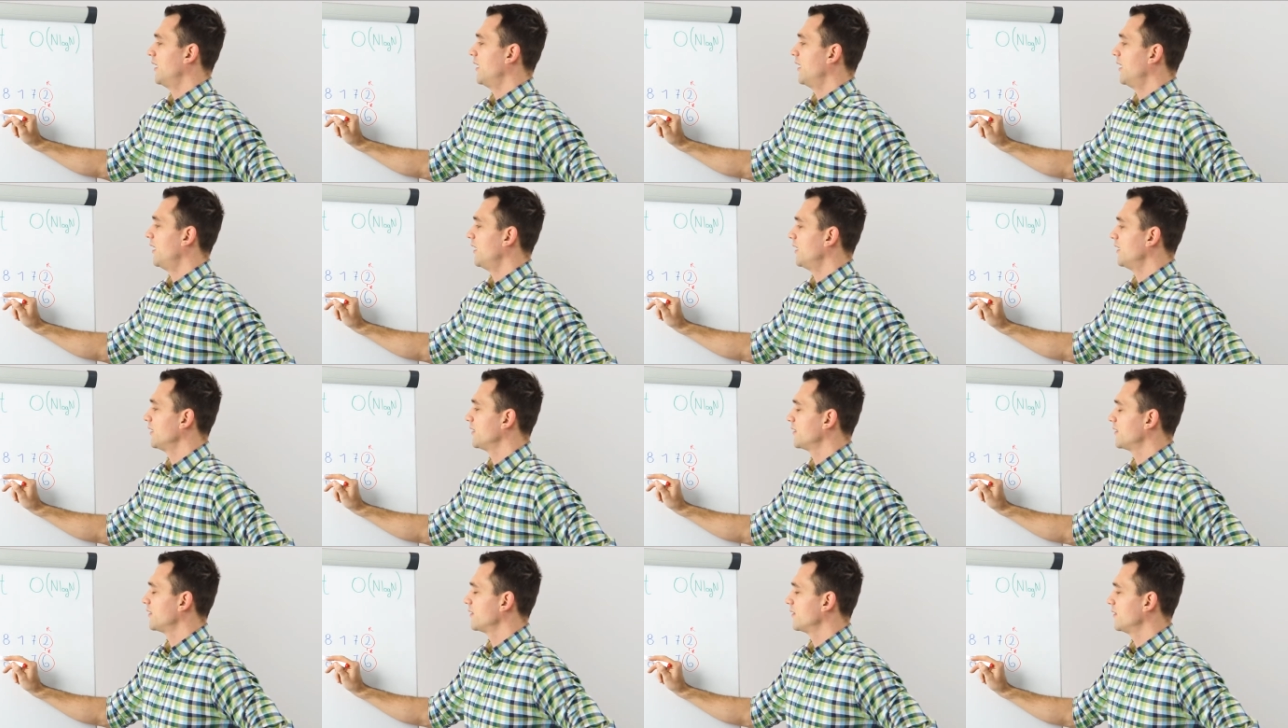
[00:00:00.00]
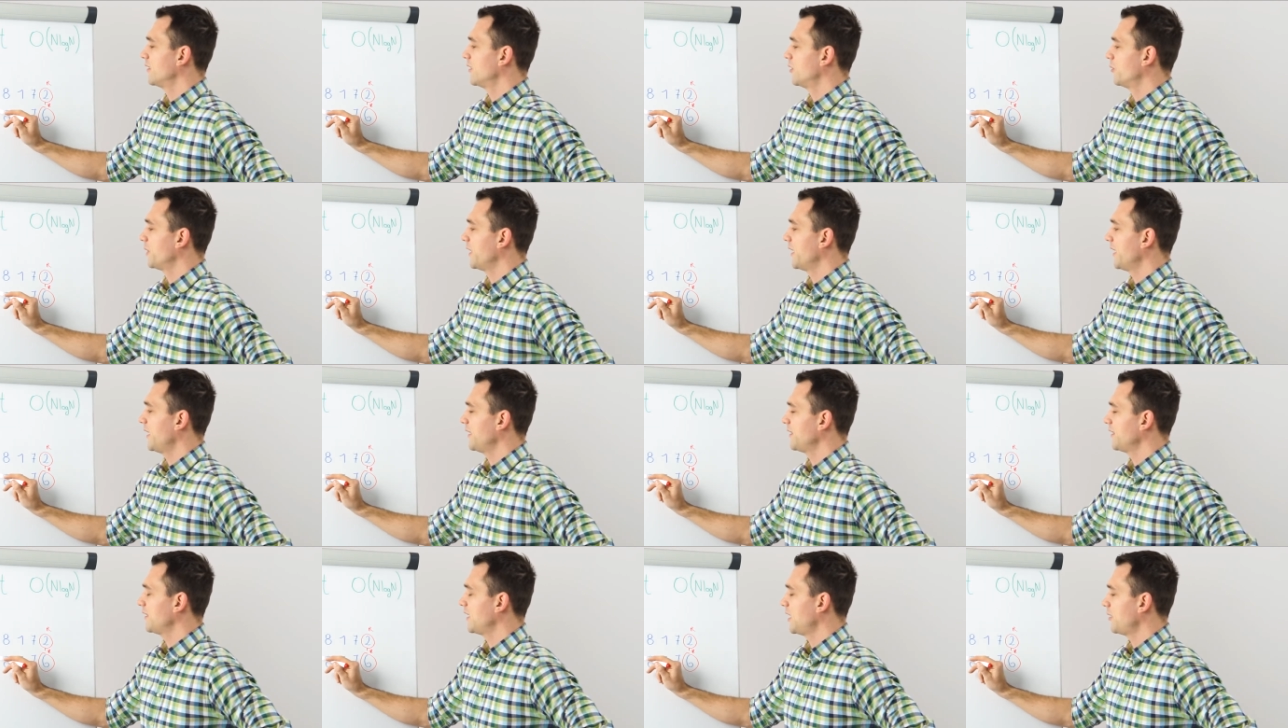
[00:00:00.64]
And we
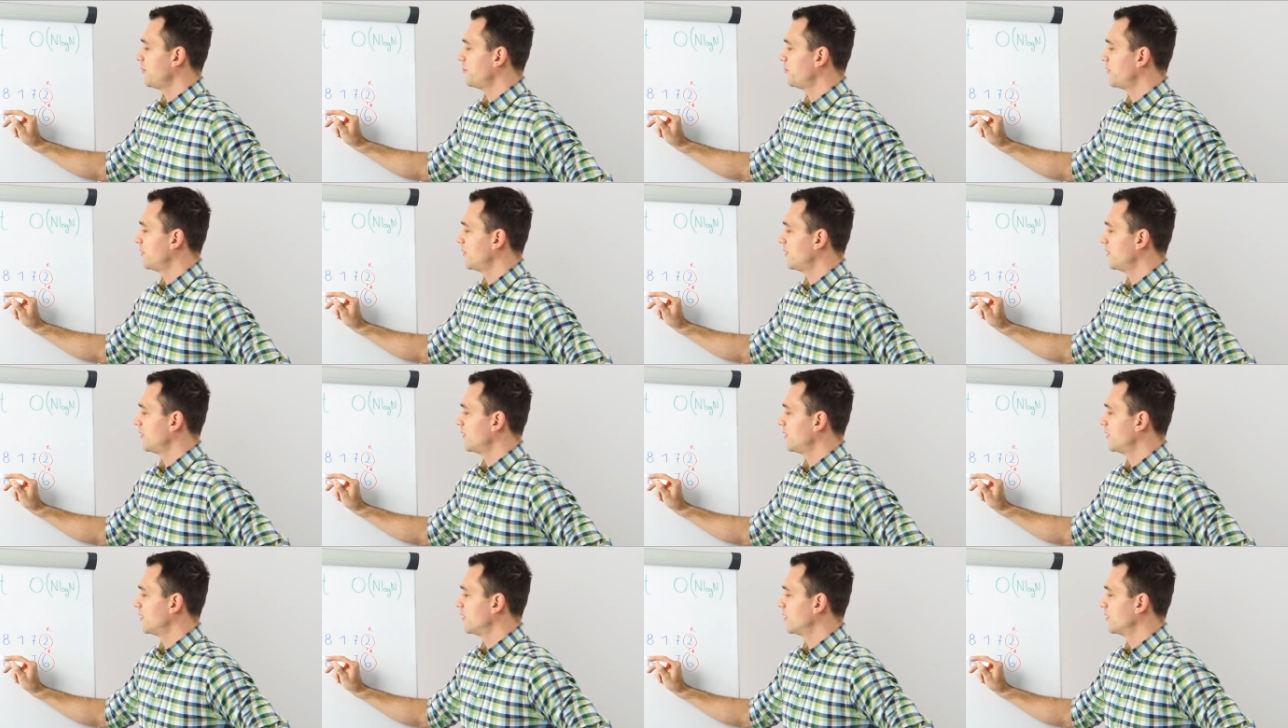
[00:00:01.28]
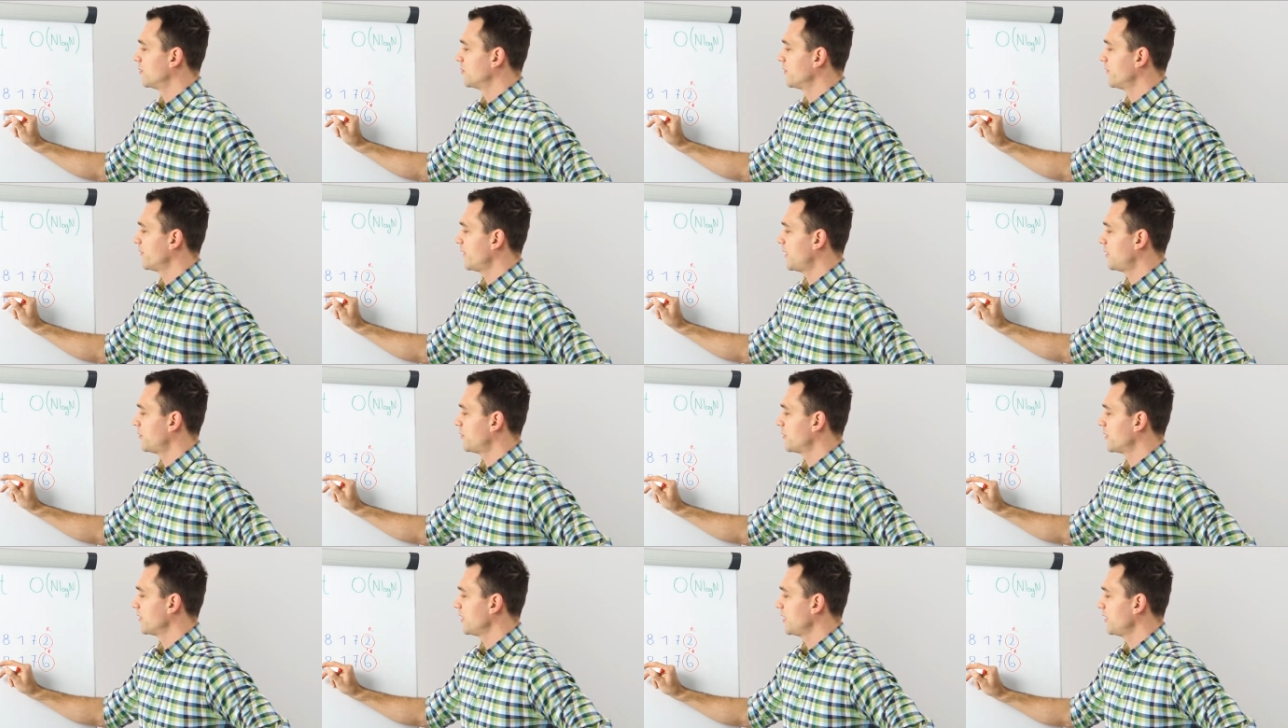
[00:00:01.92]
end up with
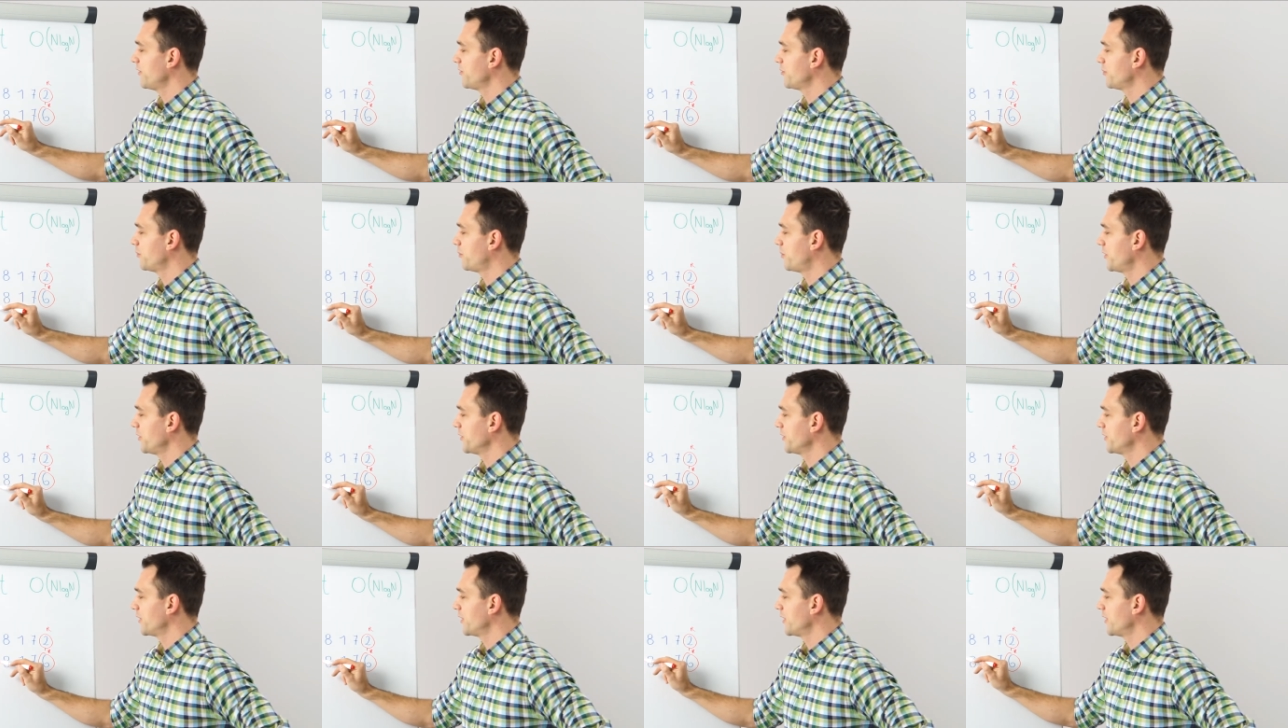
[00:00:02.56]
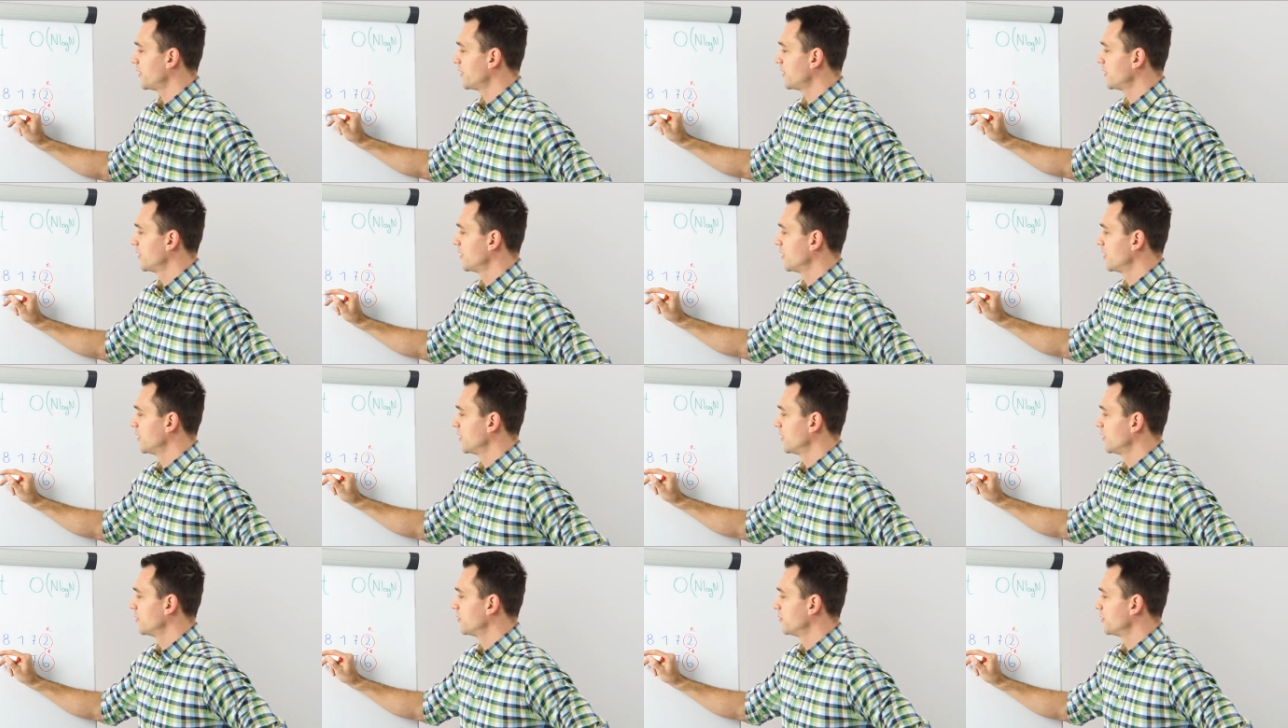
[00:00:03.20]
our left pointer,
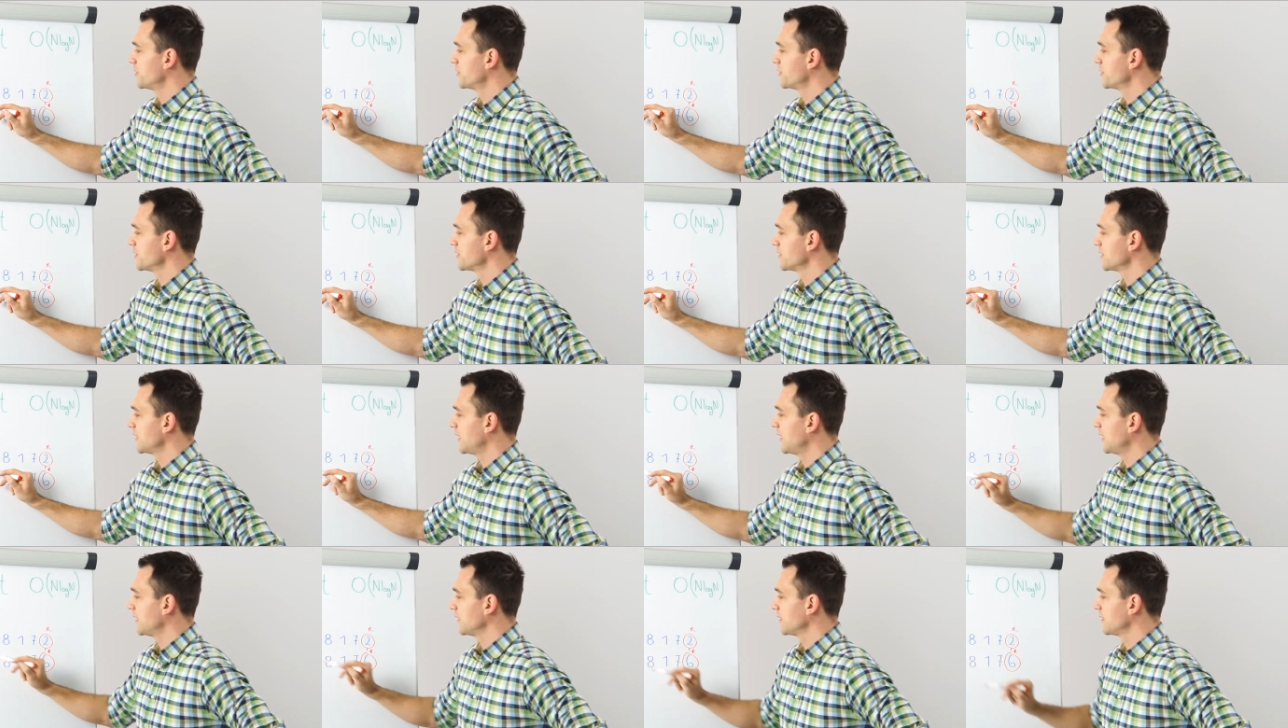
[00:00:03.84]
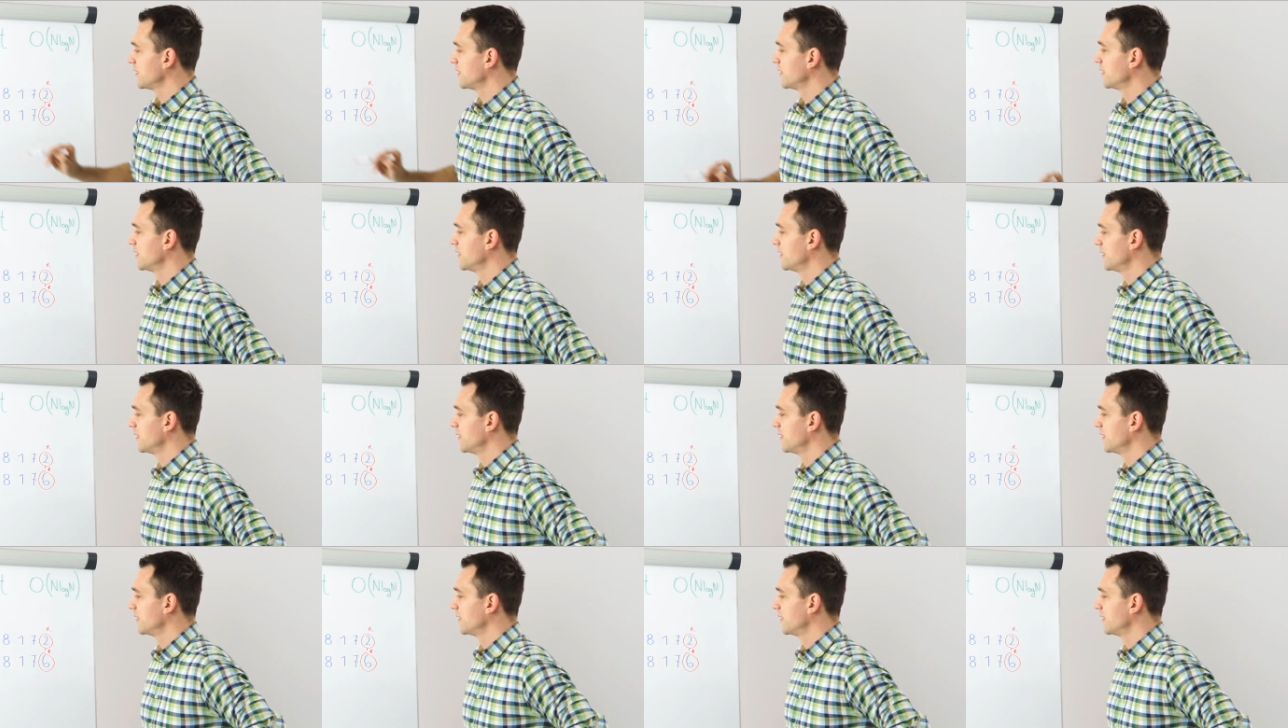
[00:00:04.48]
which is at